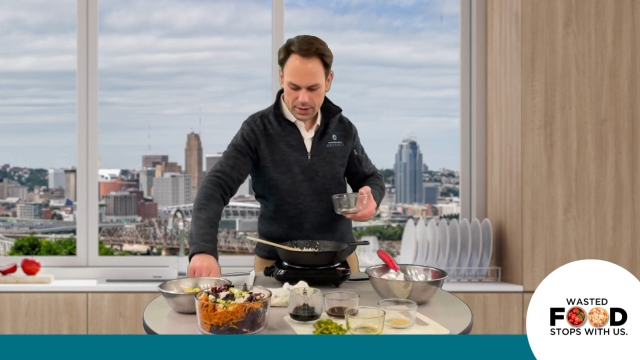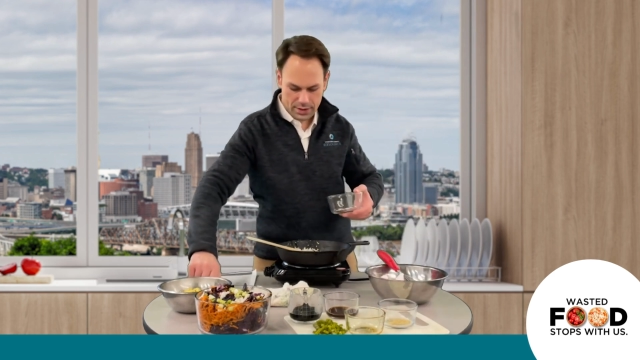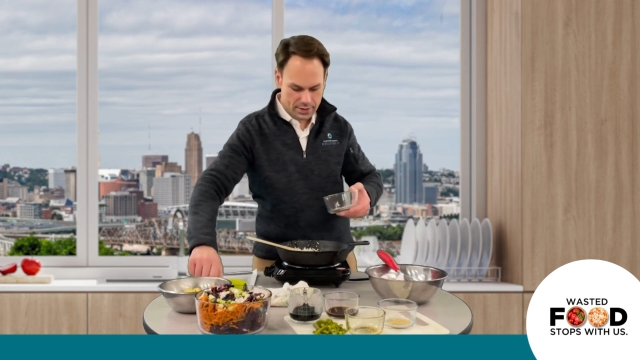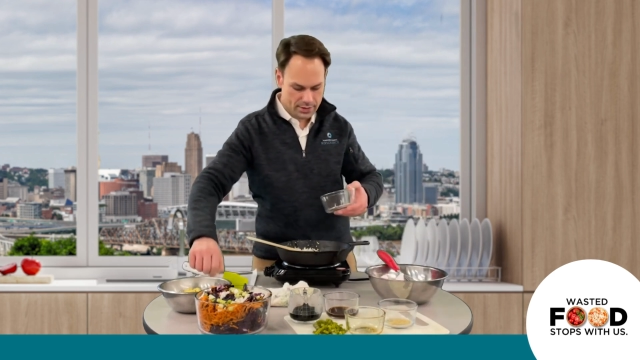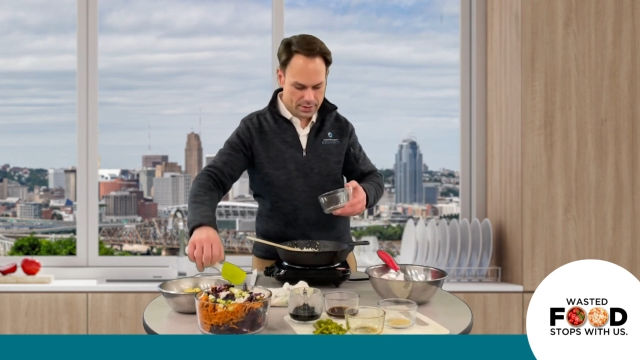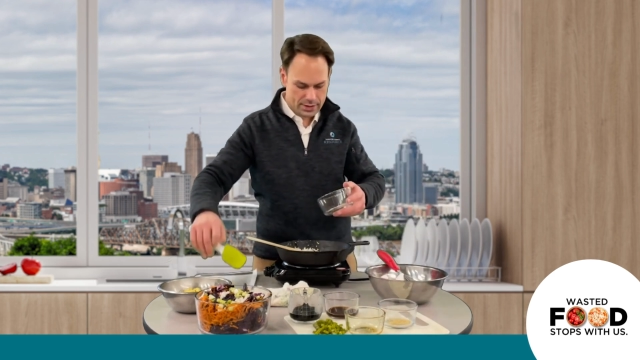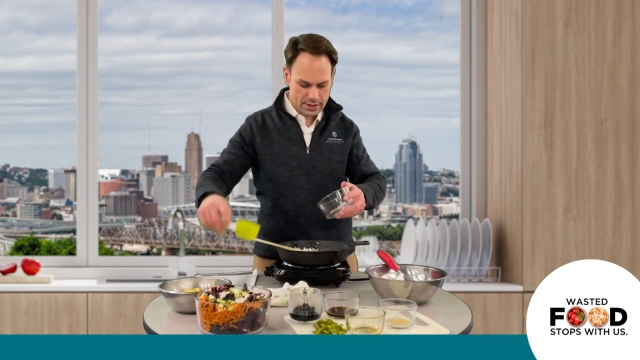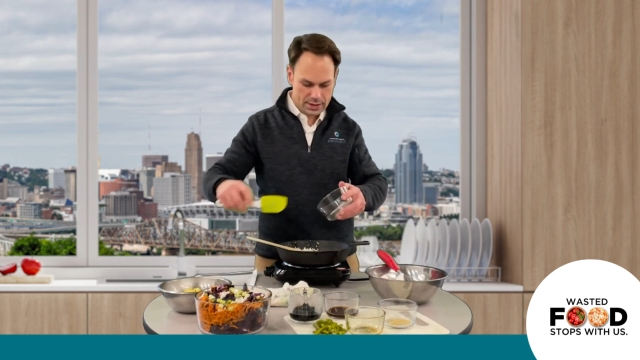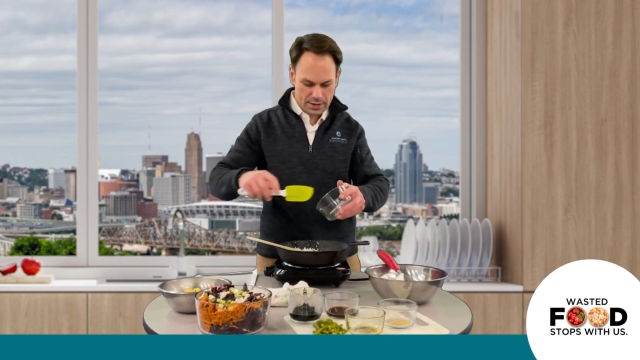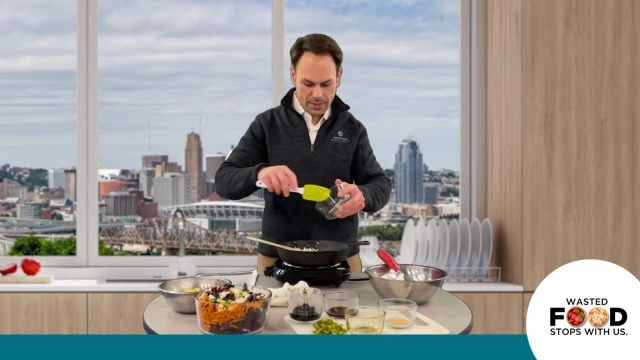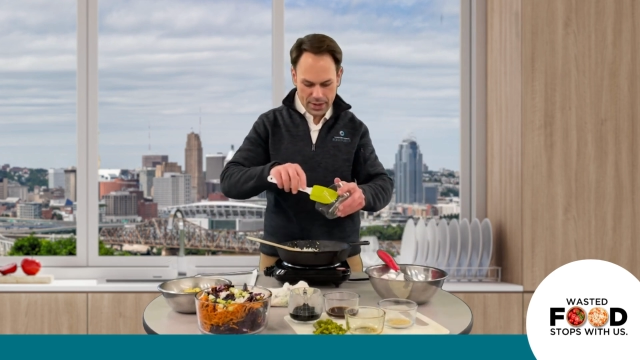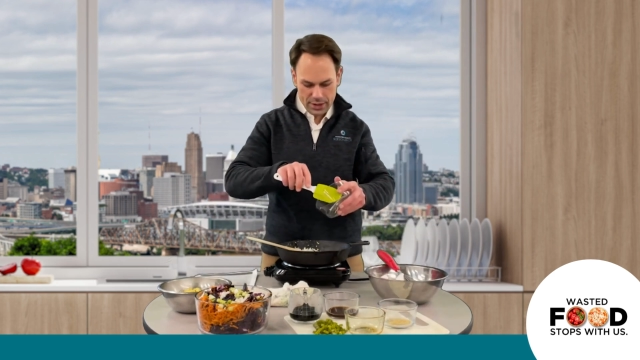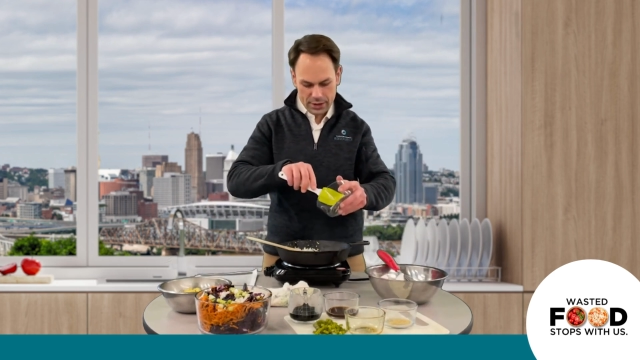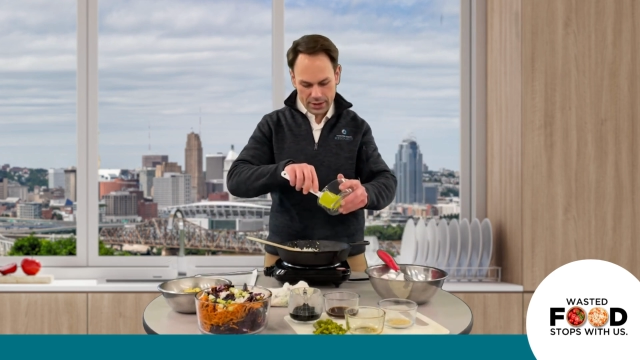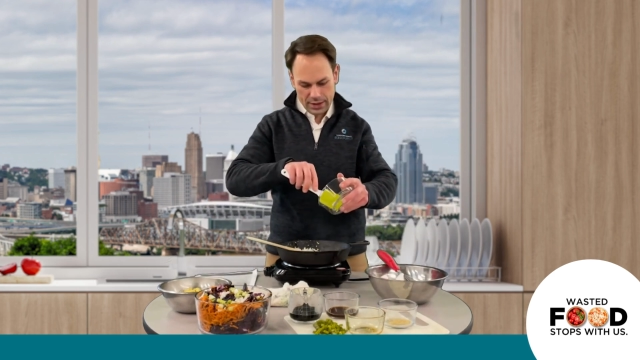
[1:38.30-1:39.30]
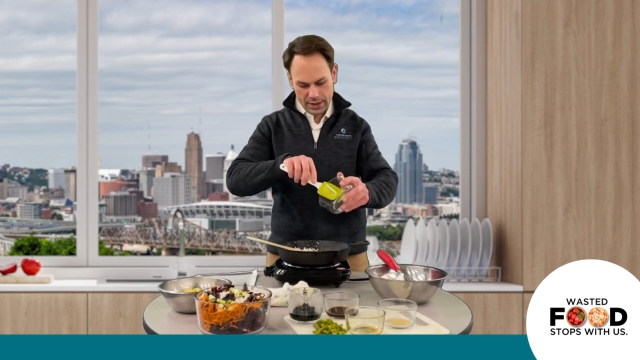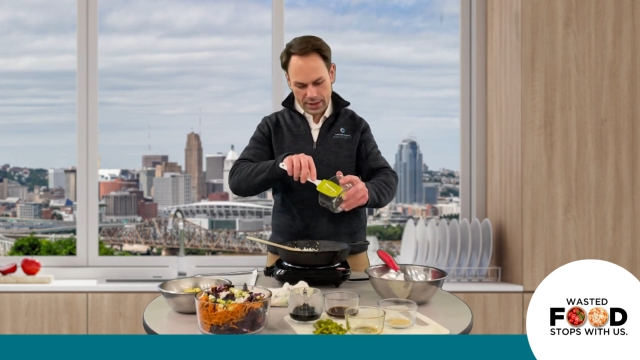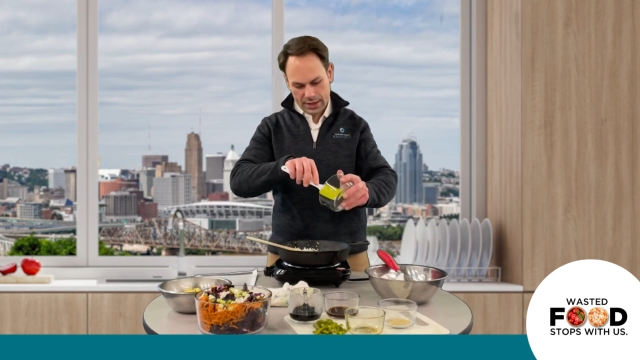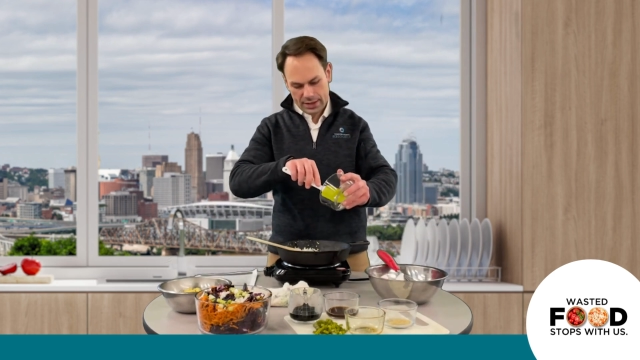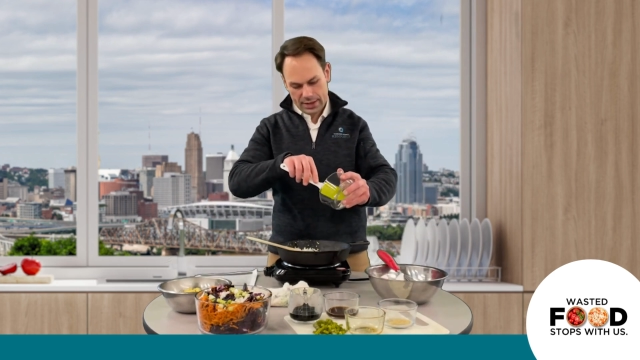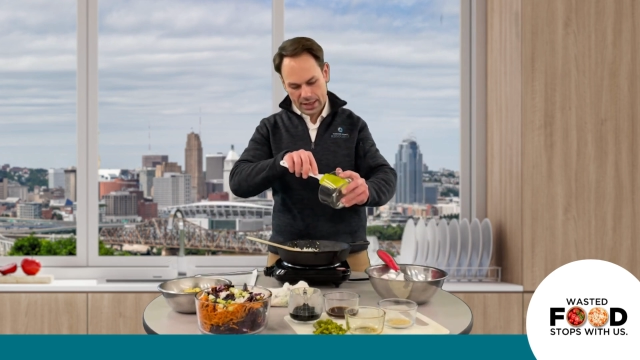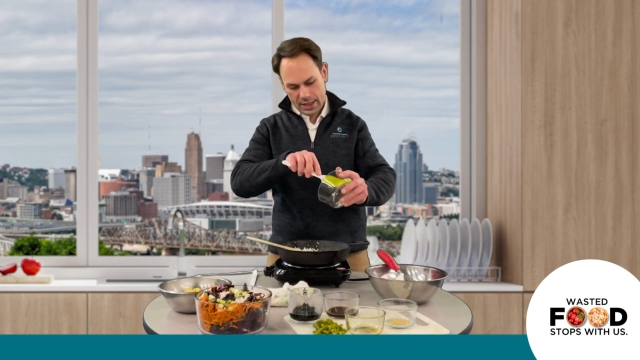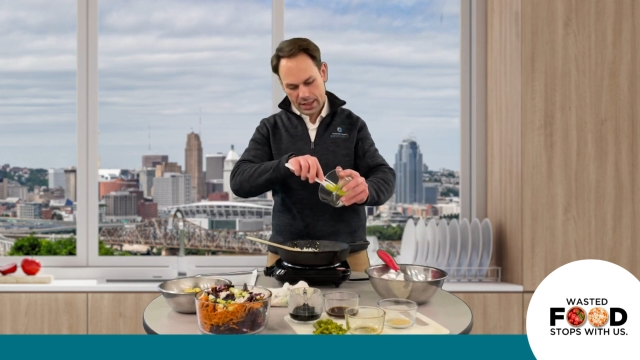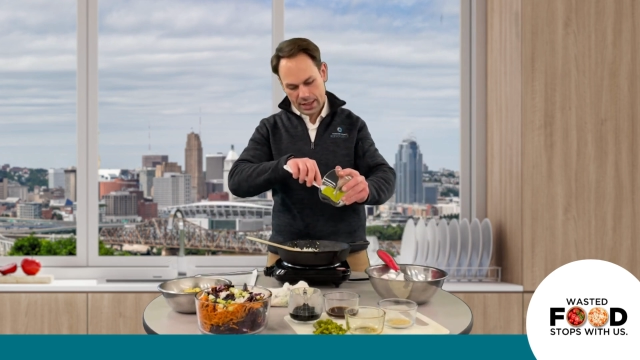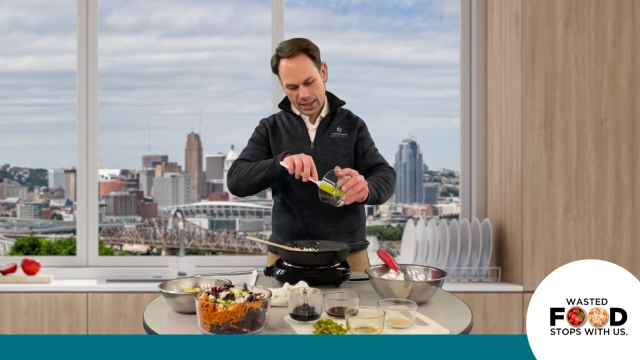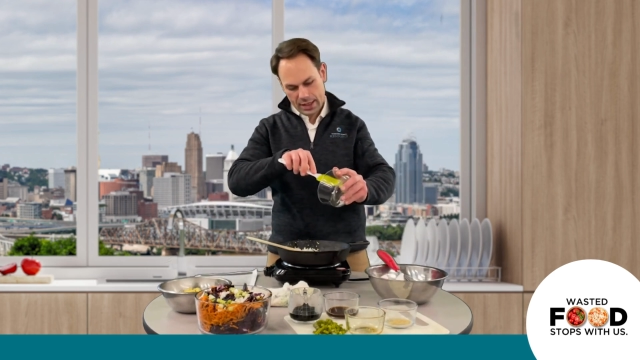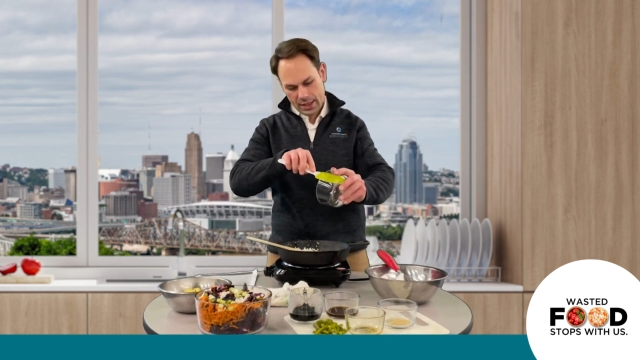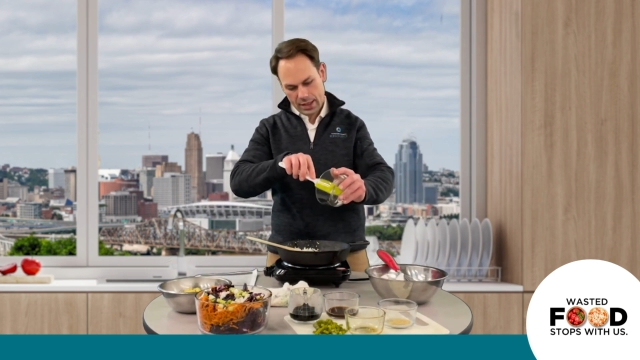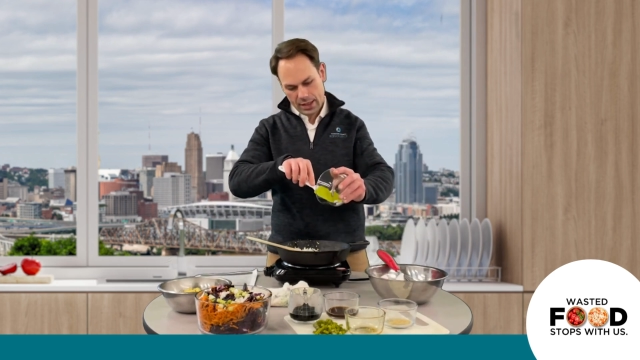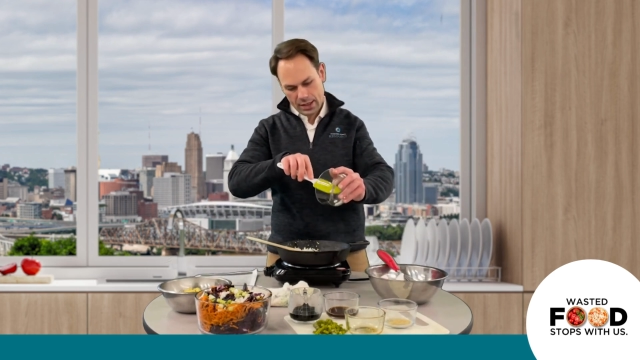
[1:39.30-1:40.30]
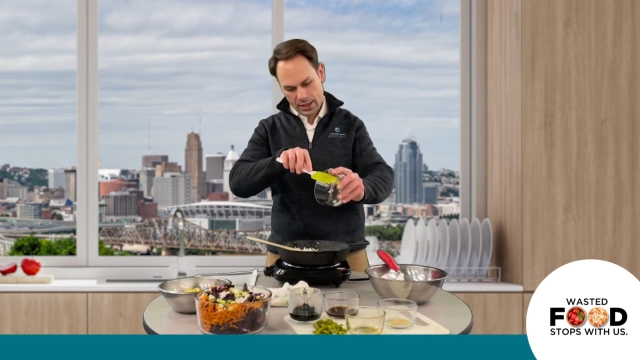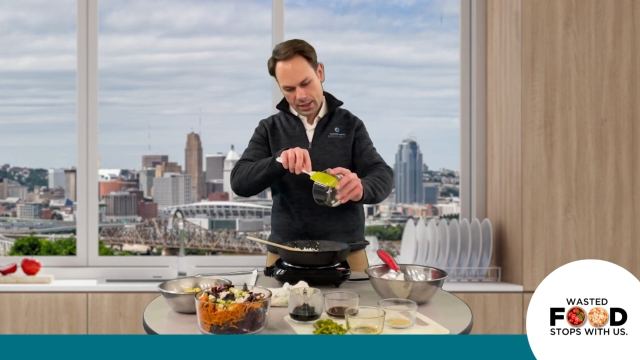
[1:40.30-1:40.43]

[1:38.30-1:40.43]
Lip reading: Use the spatula to get this out of here.